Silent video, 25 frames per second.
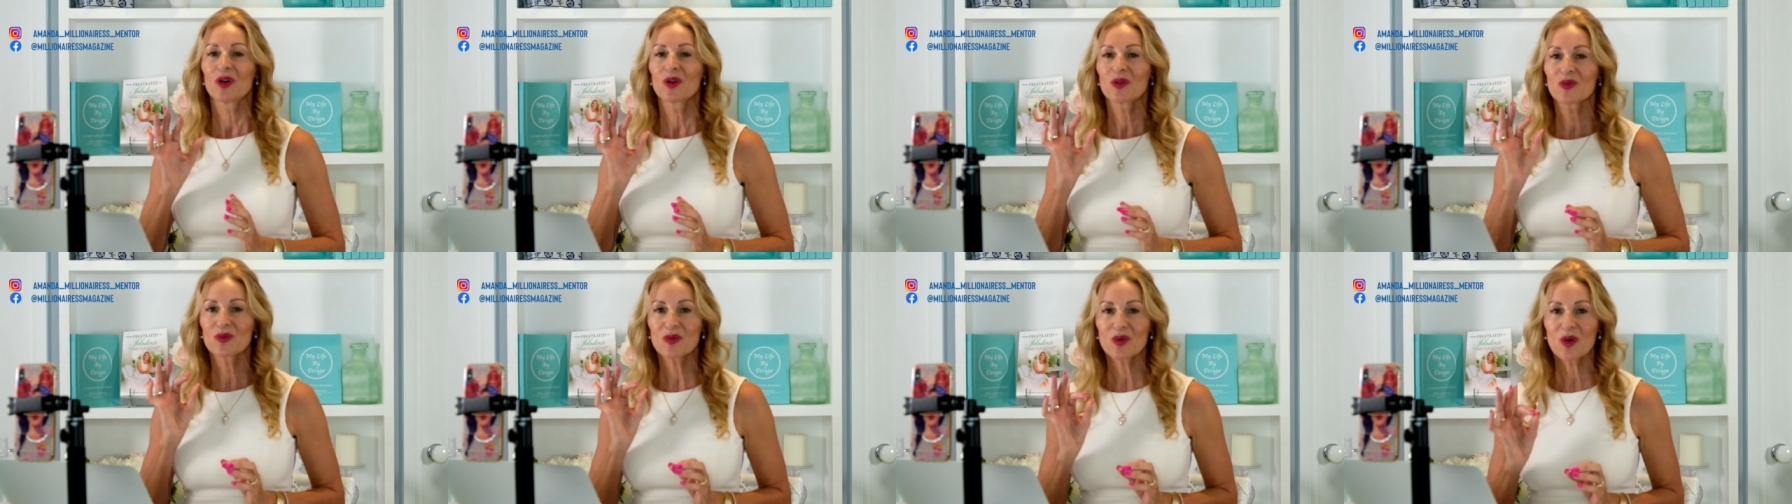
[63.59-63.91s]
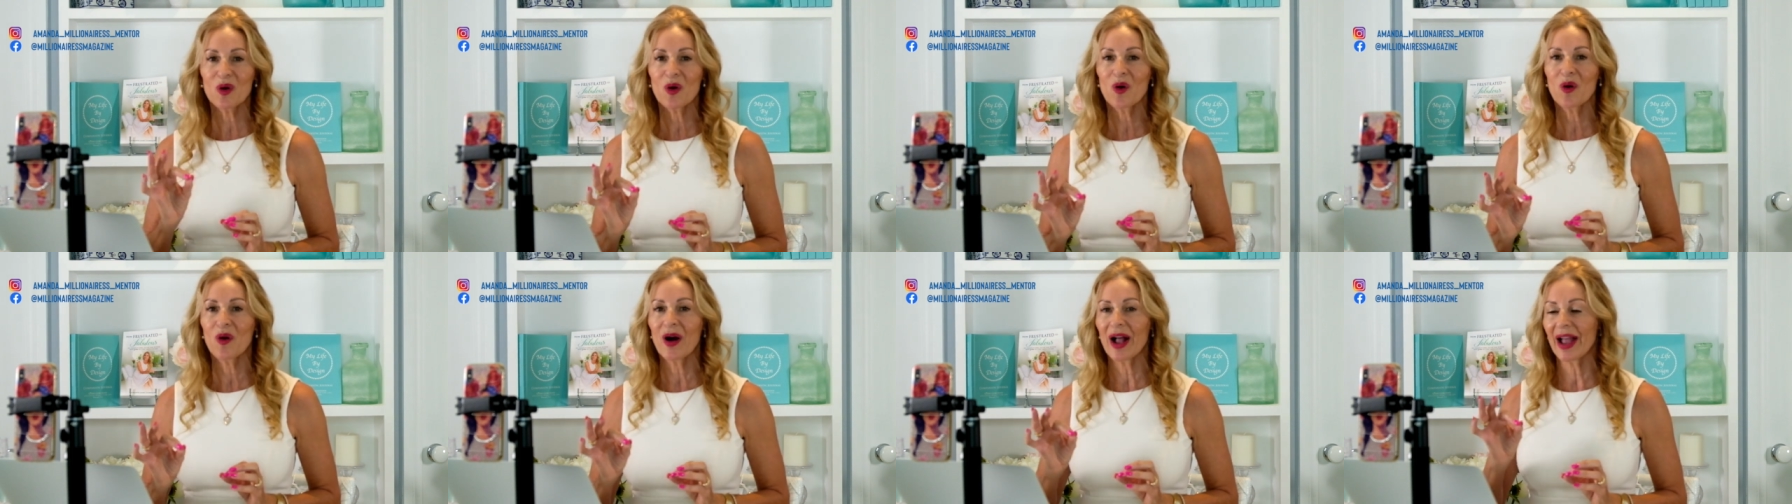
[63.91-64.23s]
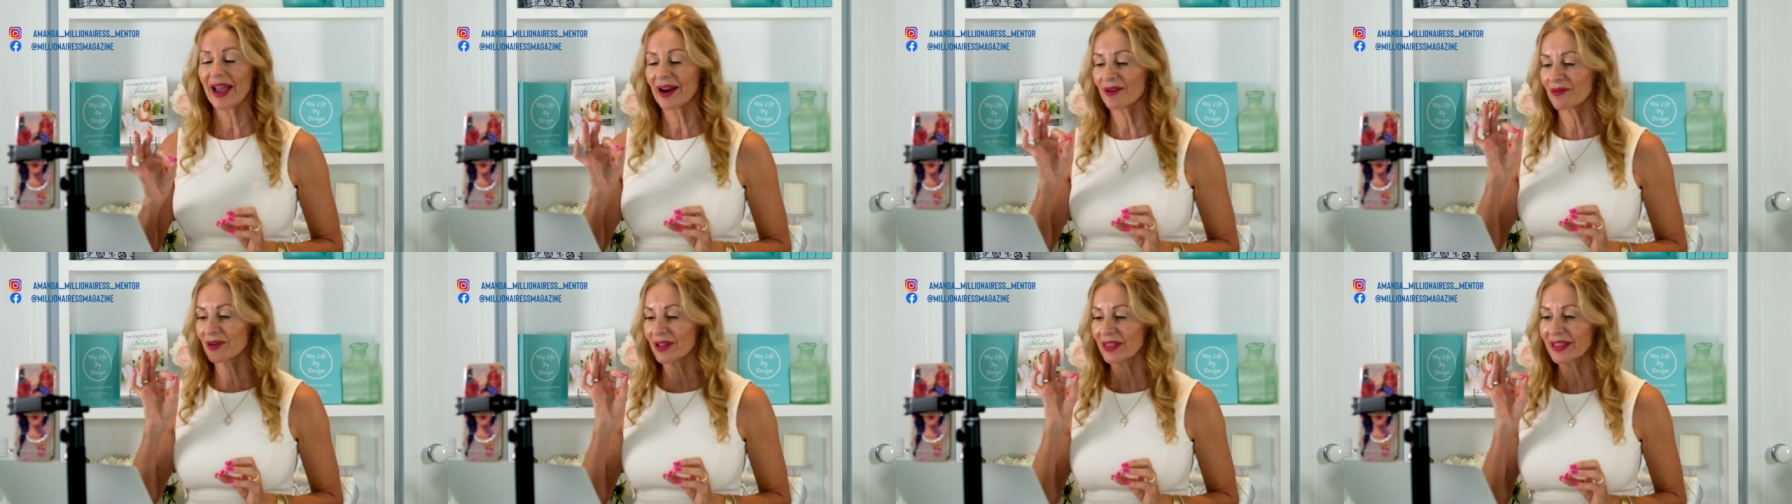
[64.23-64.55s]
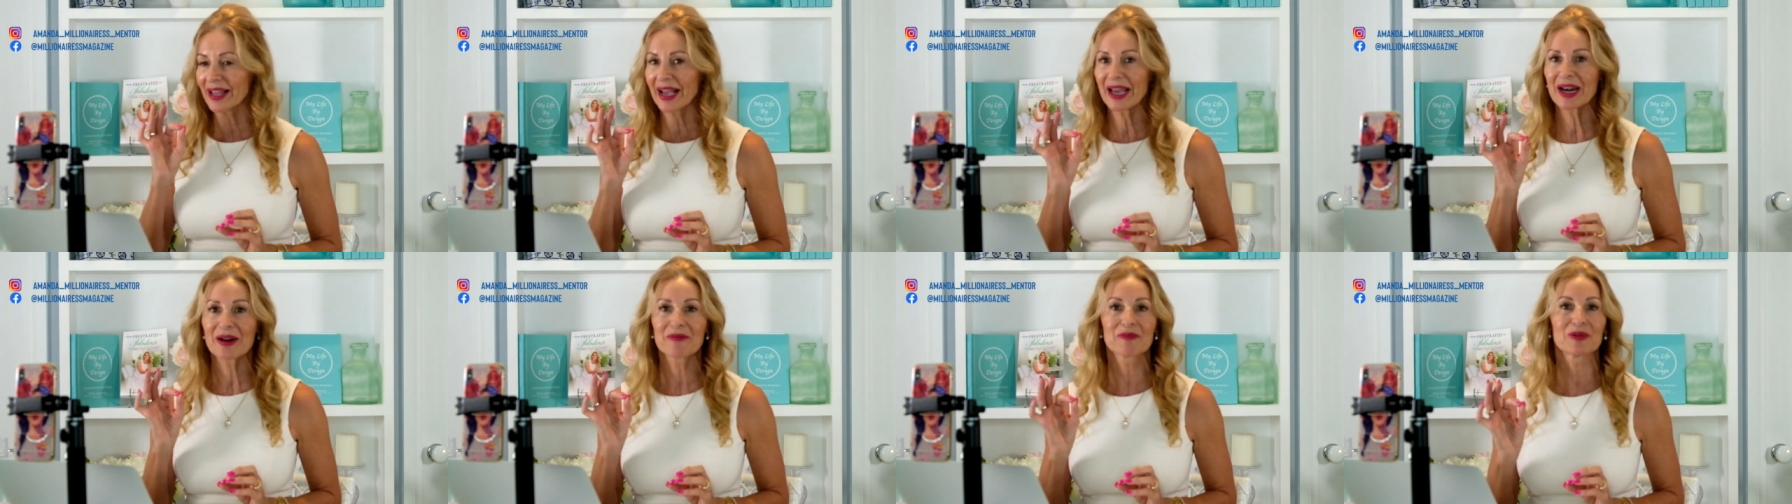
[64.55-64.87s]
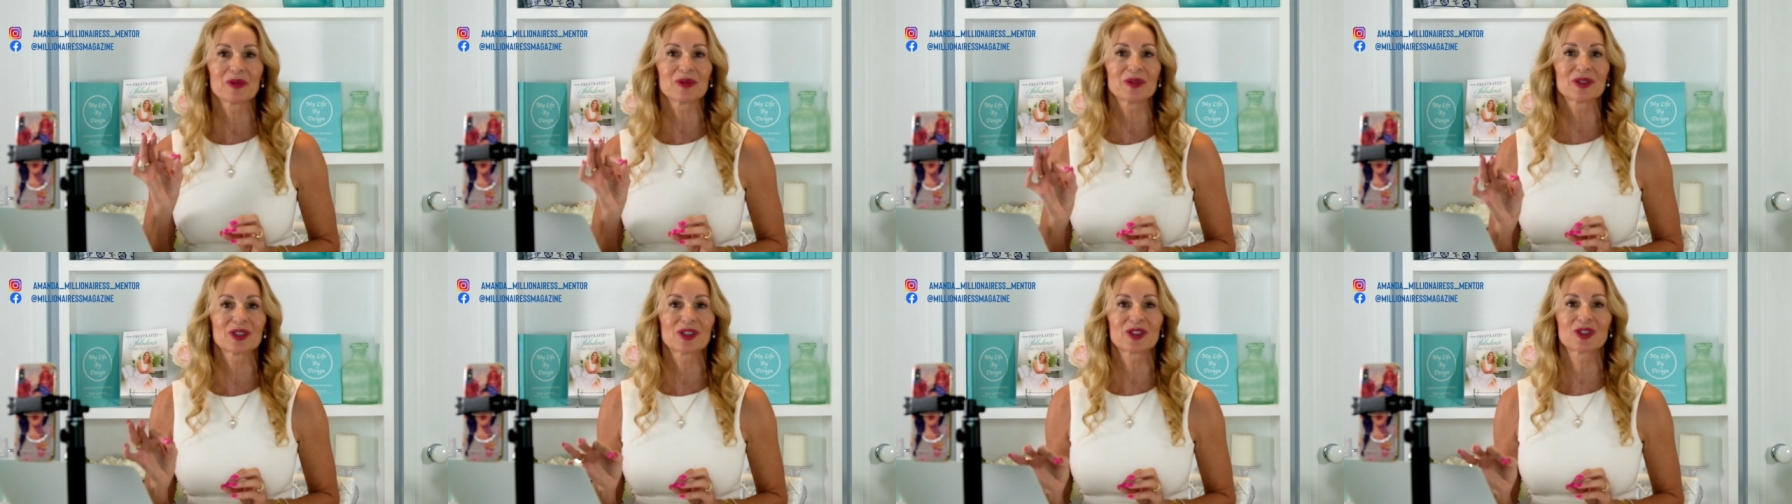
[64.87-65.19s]
raw, and
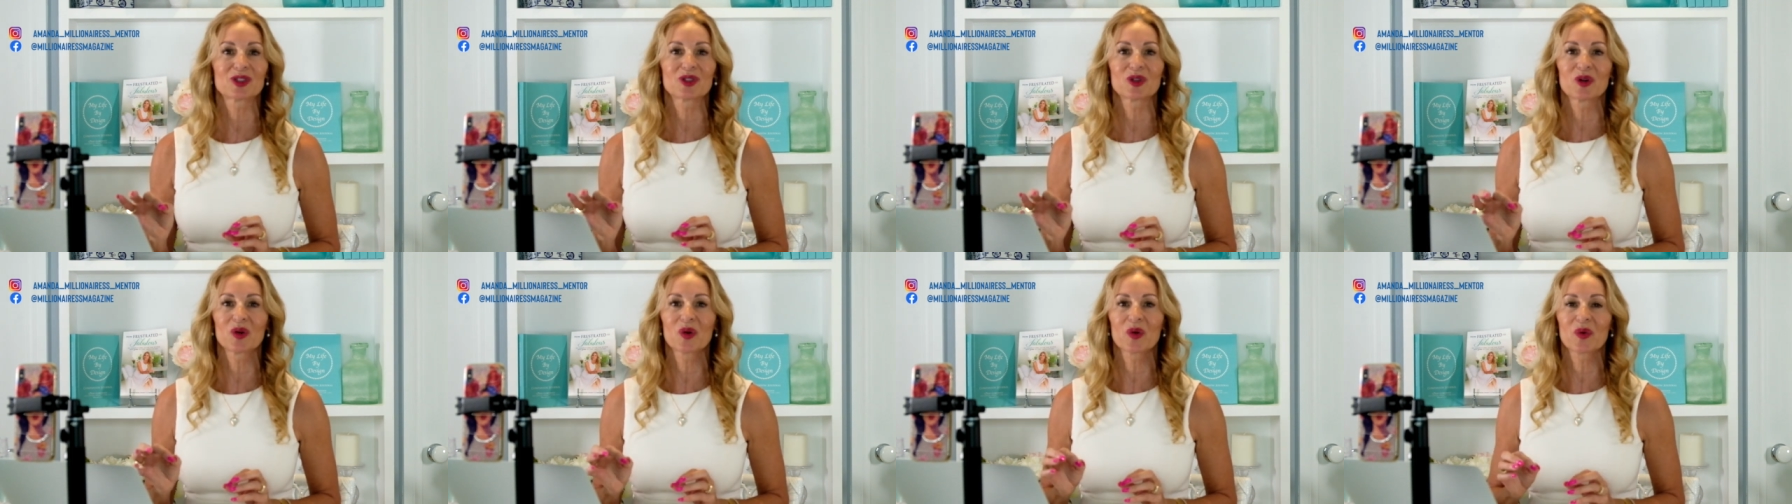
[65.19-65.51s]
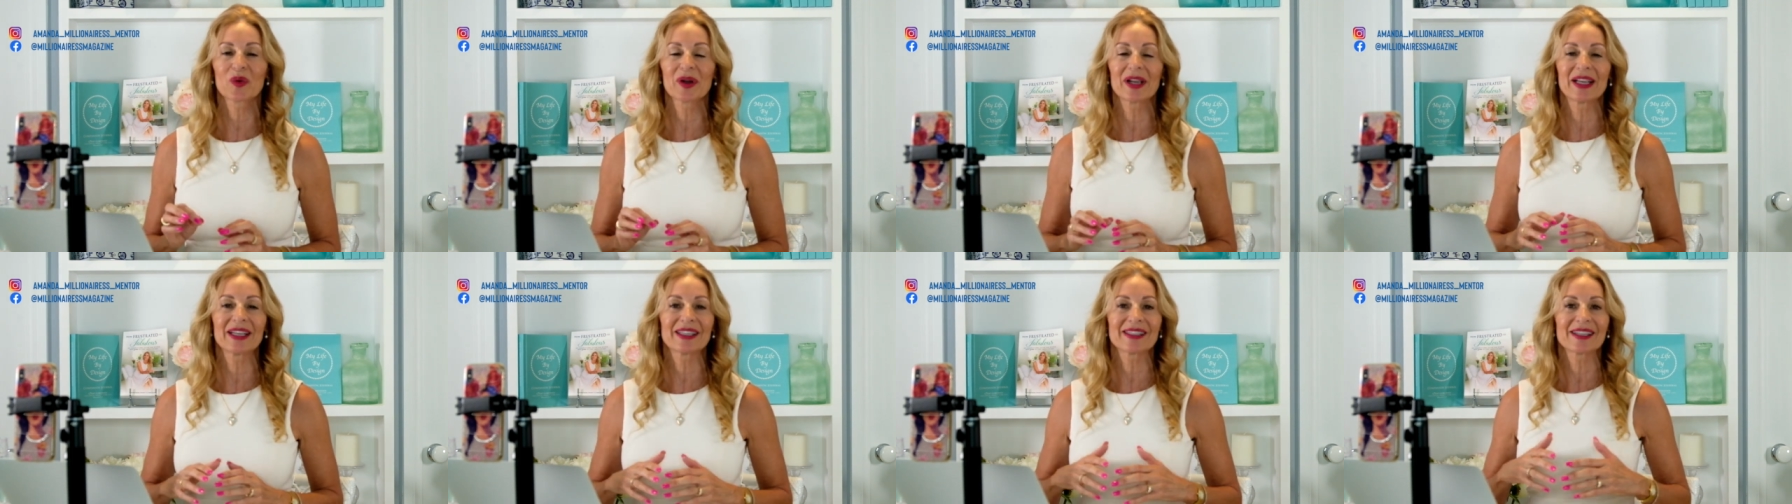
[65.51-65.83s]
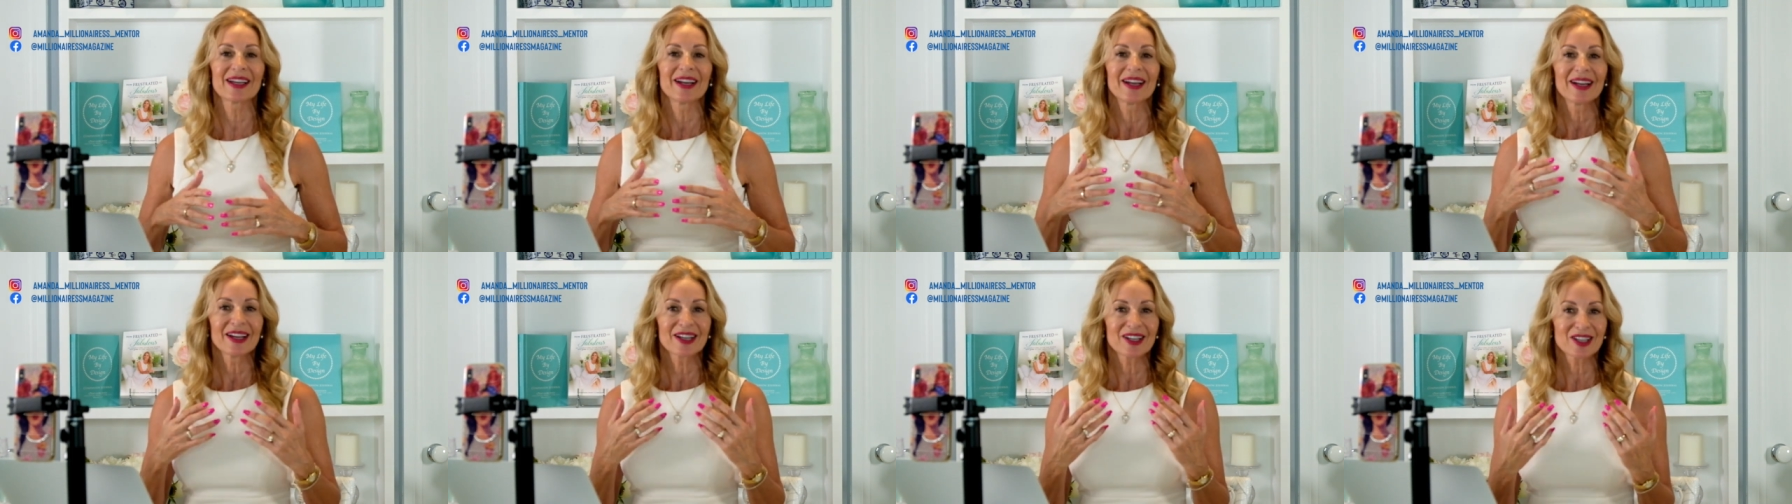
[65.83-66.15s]
relatable stories,